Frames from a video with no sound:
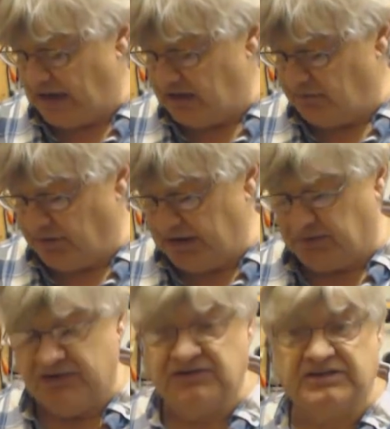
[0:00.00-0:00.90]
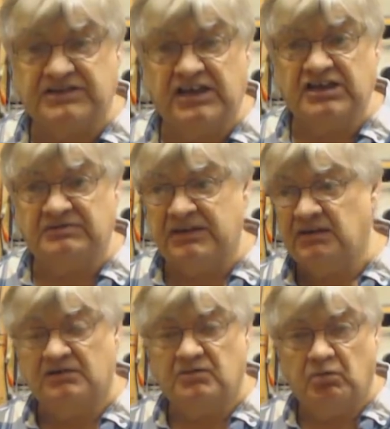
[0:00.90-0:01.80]
and people used to say to me,
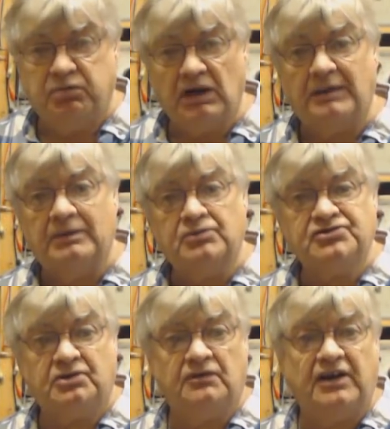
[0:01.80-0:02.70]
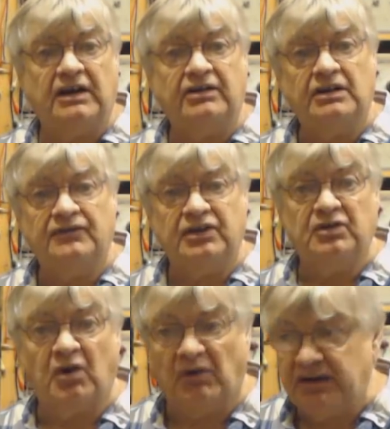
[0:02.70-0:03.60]
you know, blimey, what sort of aerial have
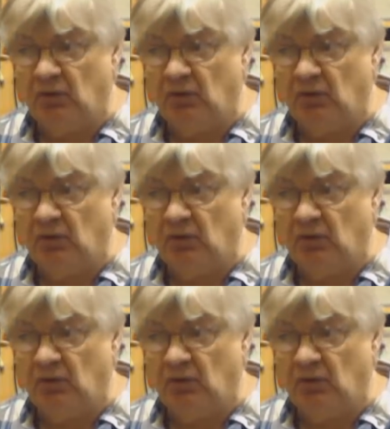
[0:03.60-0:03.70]
you got?